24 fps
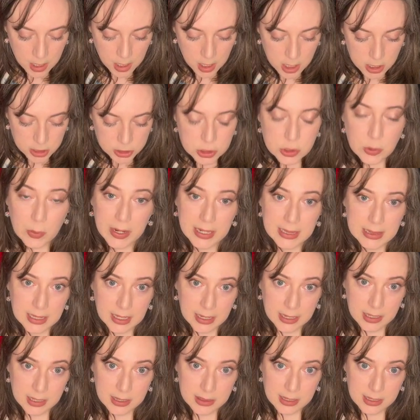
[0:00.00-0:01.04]
So I
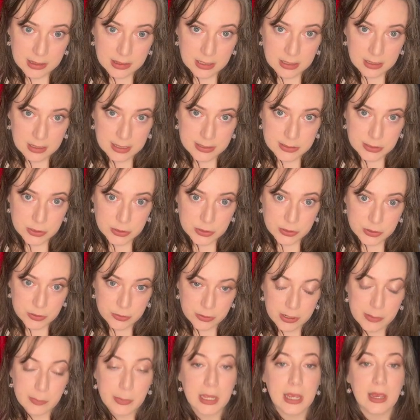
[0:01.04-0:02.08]
like that the cleanser is
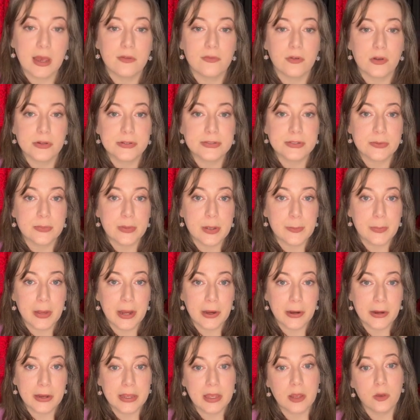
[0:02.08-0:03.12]
creamy. I've also been
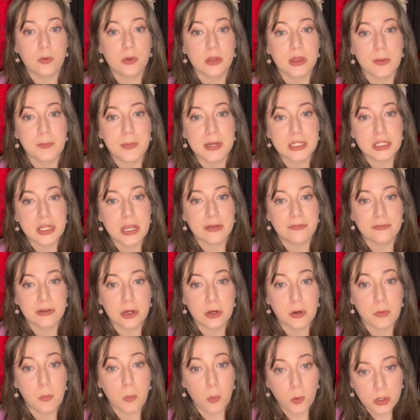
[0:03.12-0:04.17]
pairing it with a much heavier
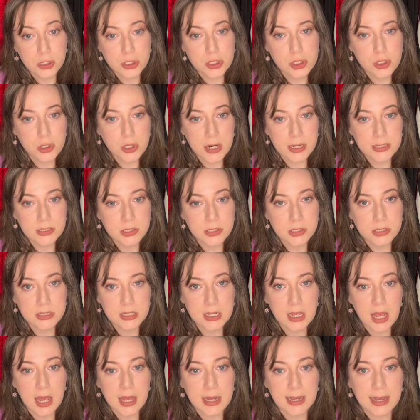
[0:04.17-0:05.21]
moisturizer to
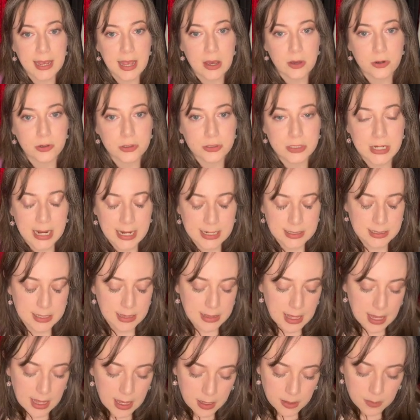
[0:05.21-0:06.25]
kind of counteract
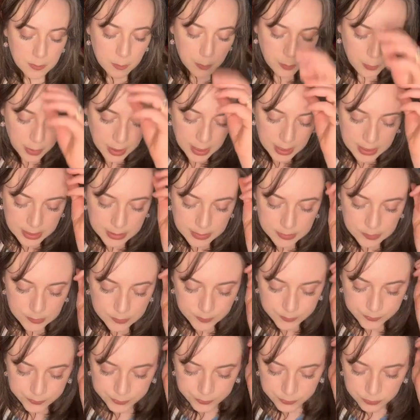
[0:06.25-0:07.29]
that, but
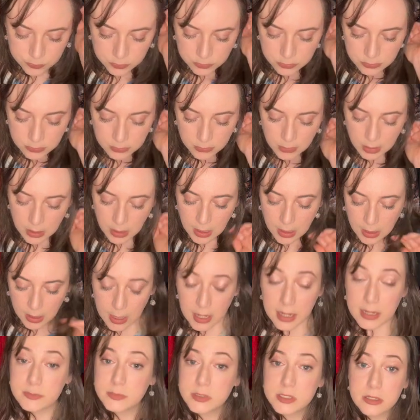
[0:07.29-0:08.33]

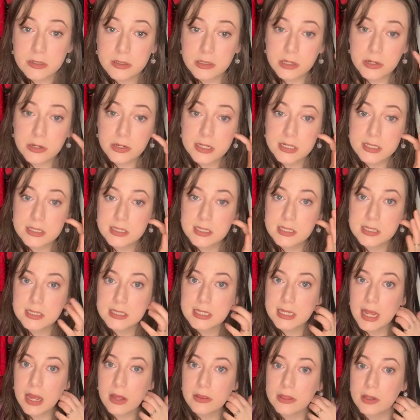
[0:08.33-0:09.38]
I'm still curious to see
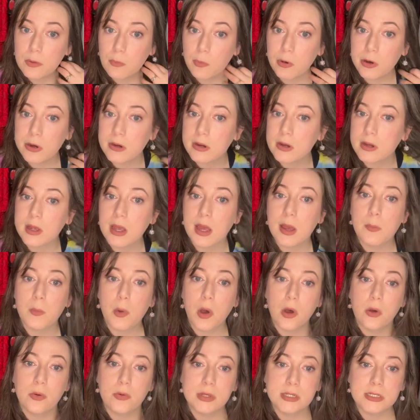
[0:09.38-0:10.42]
how they work. I'm
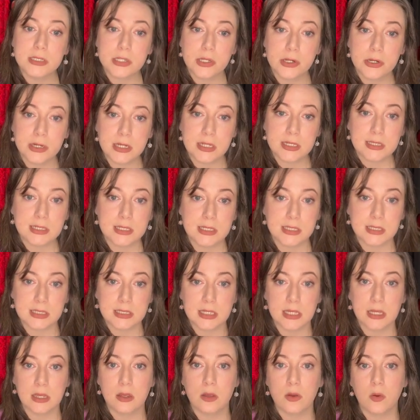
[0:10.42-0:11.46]
always curious to
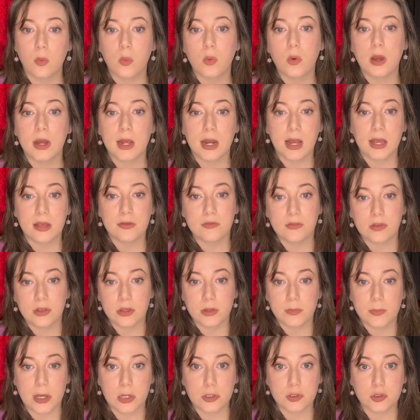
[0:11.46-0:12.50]
see what I feel
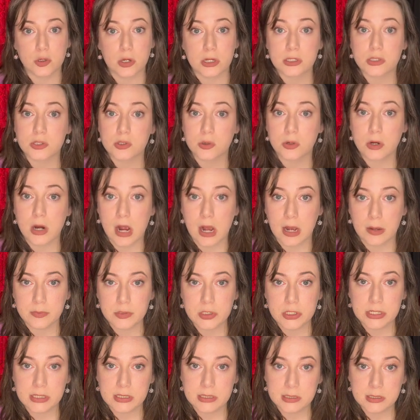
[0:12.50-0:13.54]
about drugstore
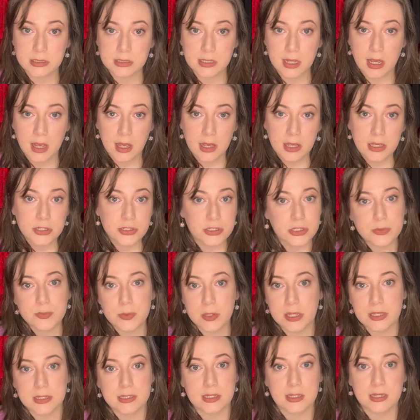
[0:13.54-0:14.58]
options, just
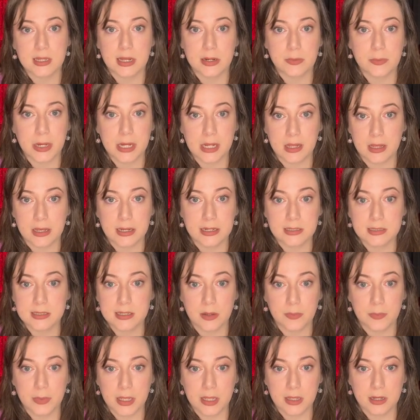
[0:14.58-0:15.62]
because a lot of my clients
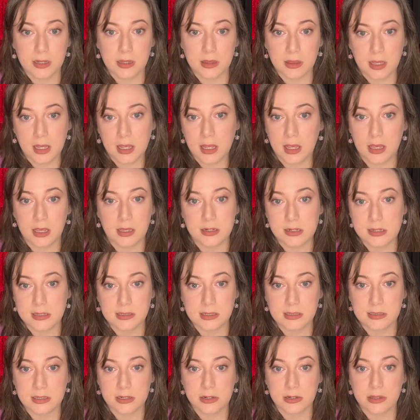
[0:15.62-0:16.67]
come in and they can't
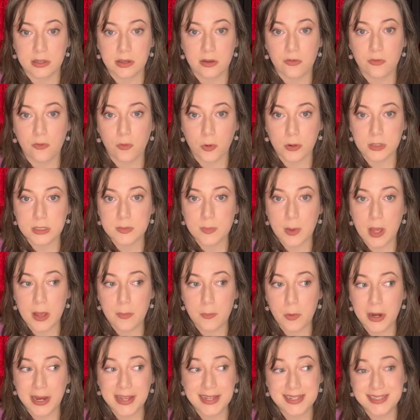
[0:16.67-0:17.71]
necessarily afford spa
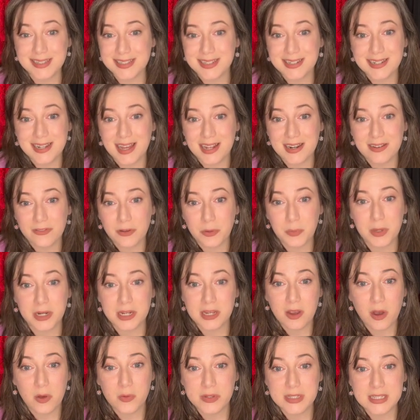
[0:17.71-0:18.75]
brands, and not everybody
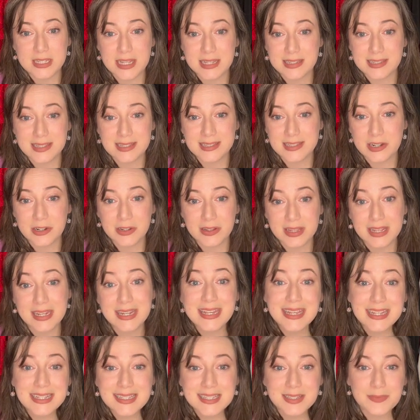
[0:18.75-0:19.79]
always necessarily
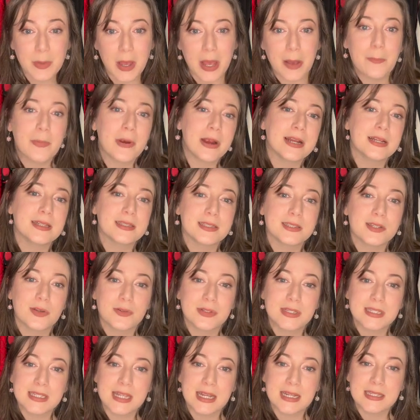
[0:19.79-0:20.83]
needs spa brands. So
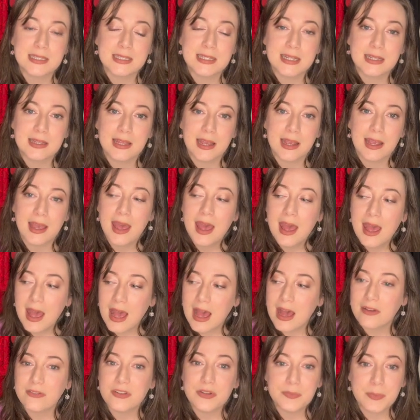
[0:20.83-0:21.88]
it's nice to like
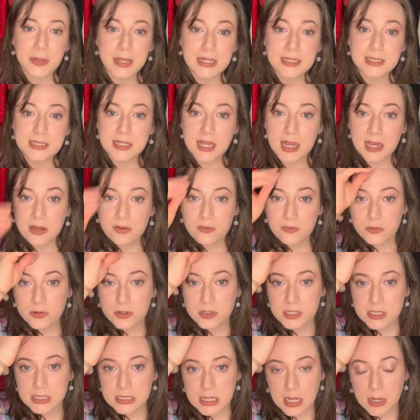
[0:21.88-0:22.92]
have a baseline for
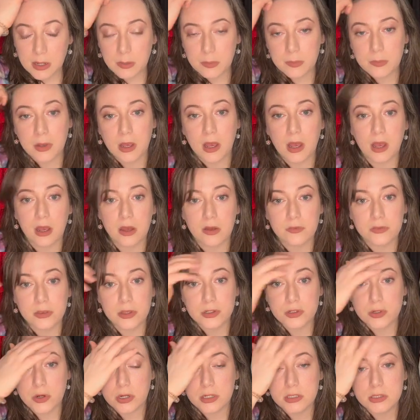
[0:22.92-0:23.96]
some of the
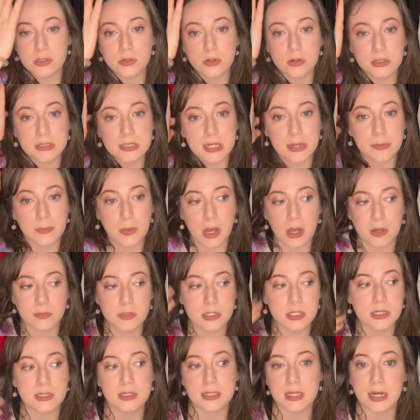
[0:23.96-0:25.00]
drugstore type
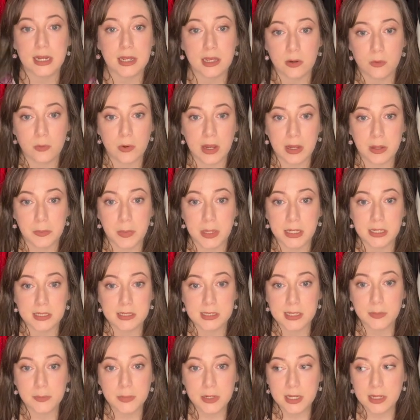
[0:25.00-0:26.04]
options that I can recommend to
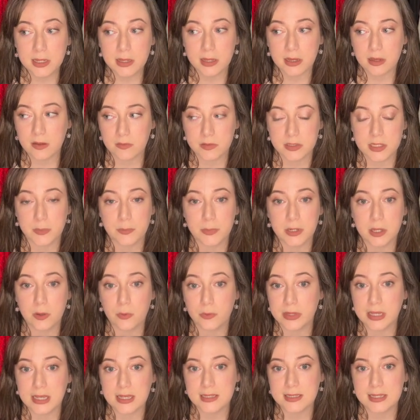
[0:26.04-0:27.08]
somebody. Like if somebody
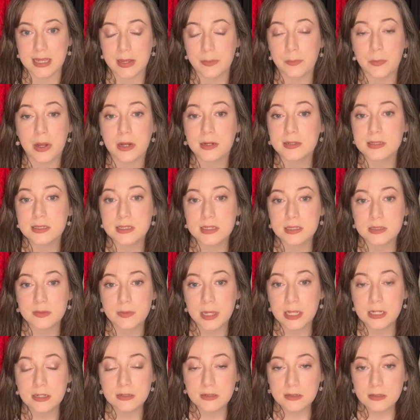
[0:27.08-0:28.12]
only has 10 bucks to
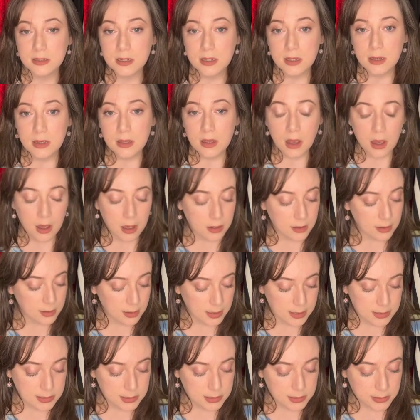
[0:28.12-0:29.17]
spend on a
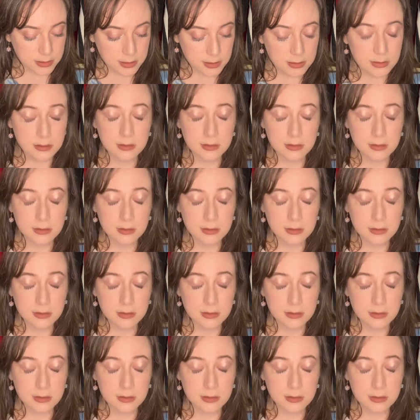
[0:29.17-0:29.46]
cleanser